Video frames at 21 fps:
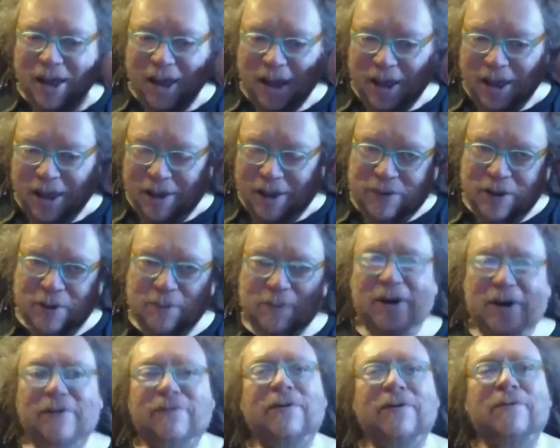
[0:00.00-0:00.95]
If you
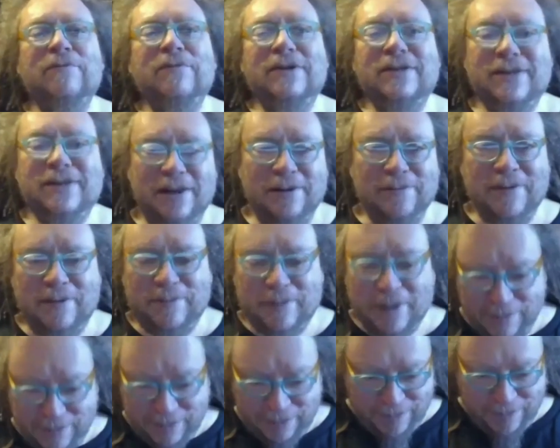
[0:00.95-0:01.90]
weren't from Brazil, maybe
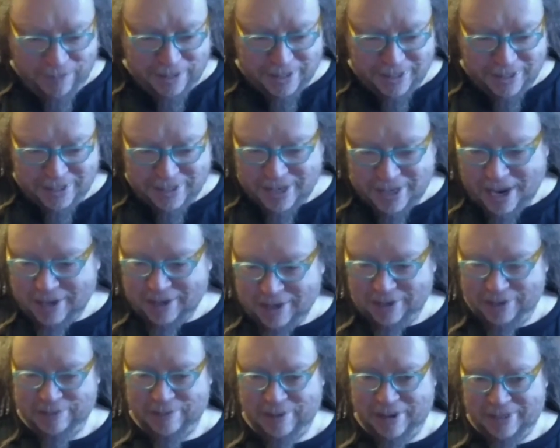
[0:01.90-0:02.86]
I wouldn't be using soccer
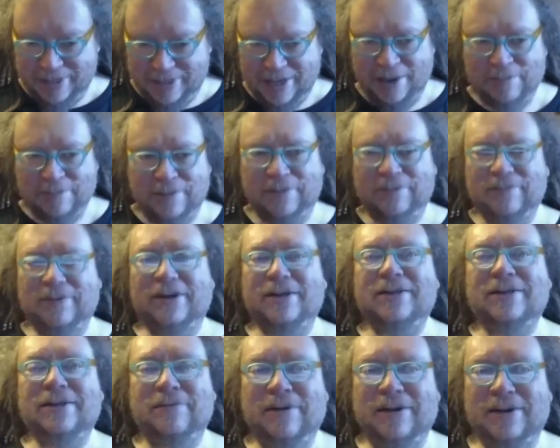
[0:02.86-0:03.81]
as my example, but it's somehow